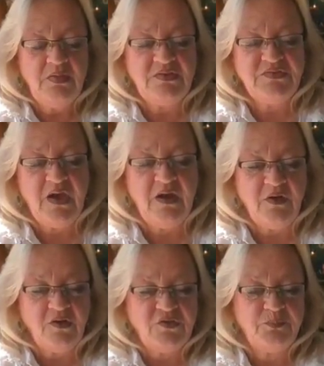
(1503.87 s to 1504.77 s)
This
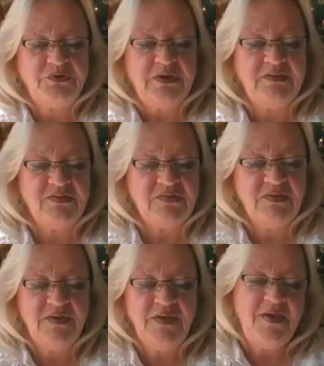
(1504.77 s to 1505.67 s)
card also predicts
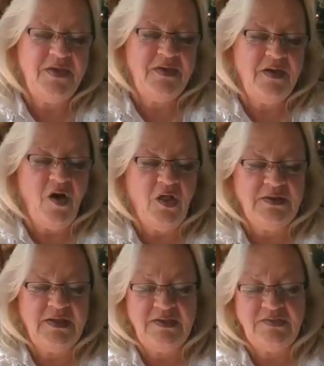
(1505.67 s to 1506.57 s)

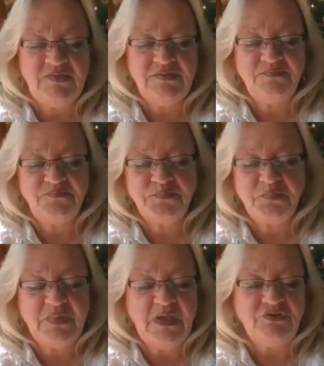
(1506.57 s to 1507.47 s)
holidays
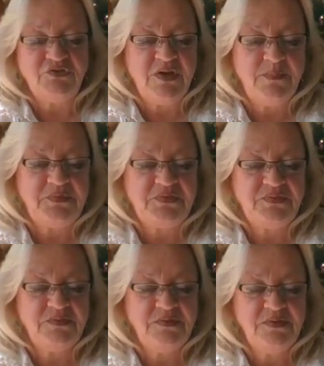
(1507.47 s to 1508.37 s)
and
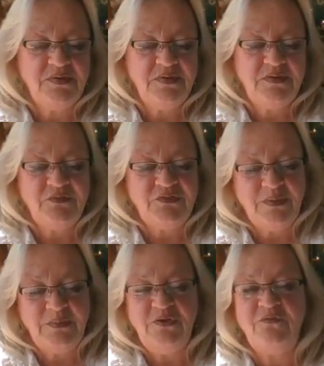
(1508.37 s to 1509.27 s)
trips for
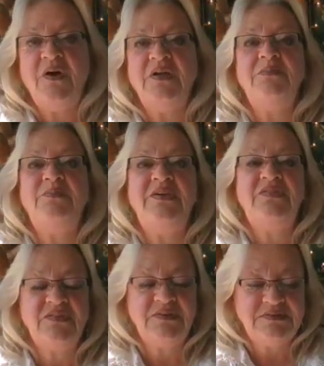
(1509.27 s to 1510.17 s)
some of you, finding
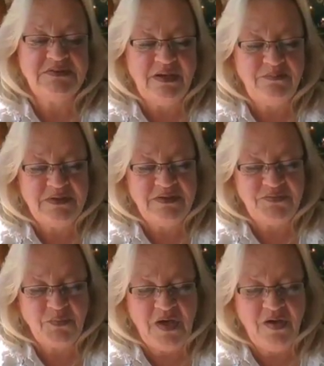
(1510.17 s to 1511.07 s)
peace and contentment
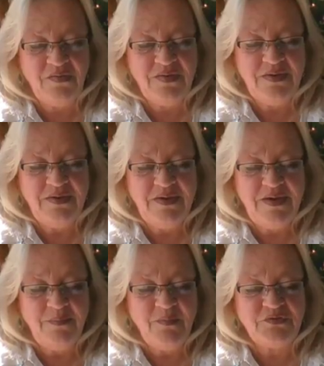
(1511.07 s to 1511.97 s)
as well,
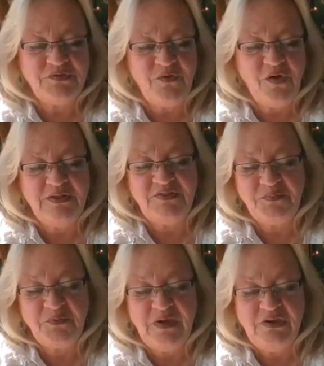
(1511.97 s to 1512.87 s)
and most of all,
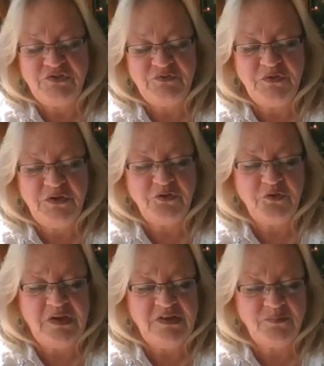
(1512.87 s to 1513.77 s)
inspiration for your
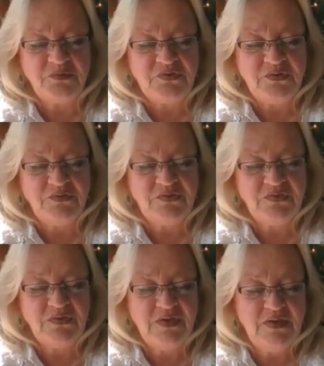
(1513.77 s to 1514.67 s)
creative
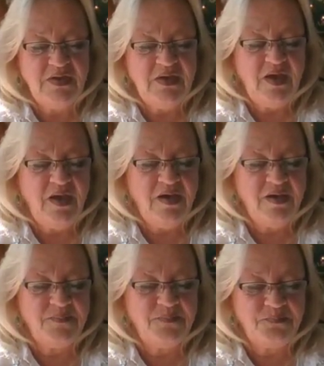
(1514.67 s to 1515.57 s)
pursuits.
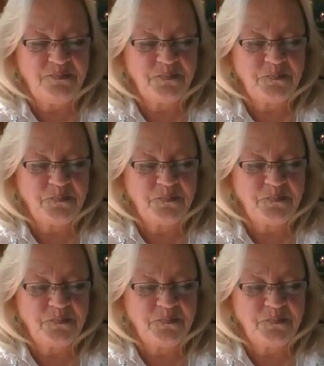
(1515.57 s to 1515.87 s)
Um,